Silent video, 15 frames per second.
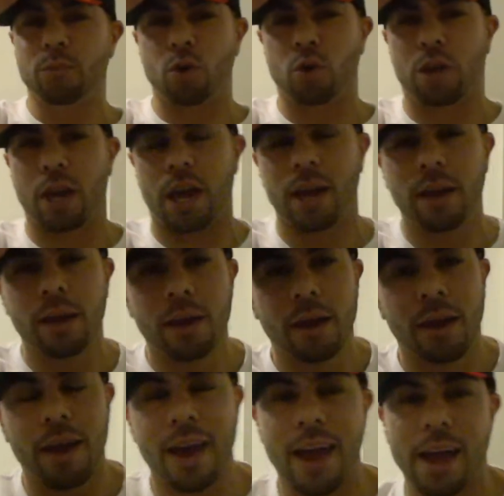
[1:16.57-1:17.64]
Okay,
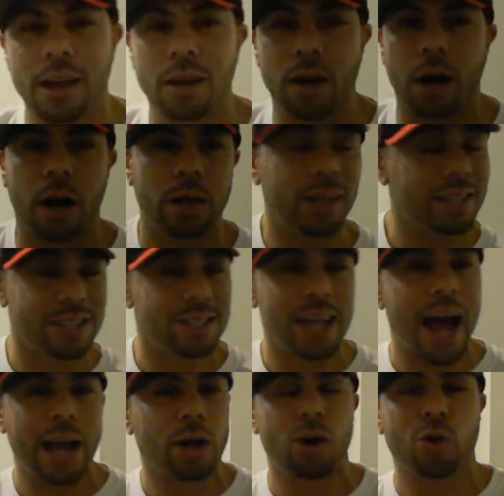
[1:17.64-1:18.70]
and this is
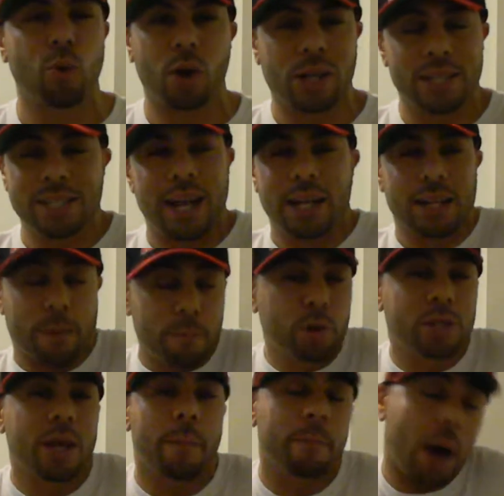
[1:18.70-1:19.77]
not good work. It's not.
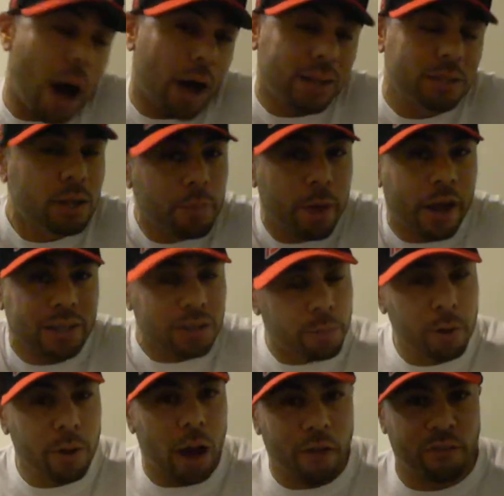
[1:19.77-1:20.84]
Honestly, to be honest, I'll
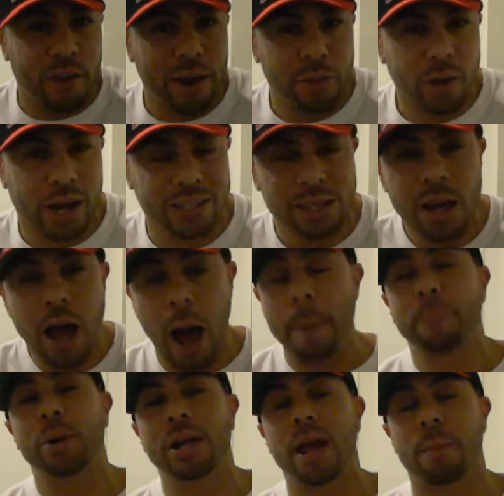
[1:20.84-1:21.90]
be frank with you guys. I'm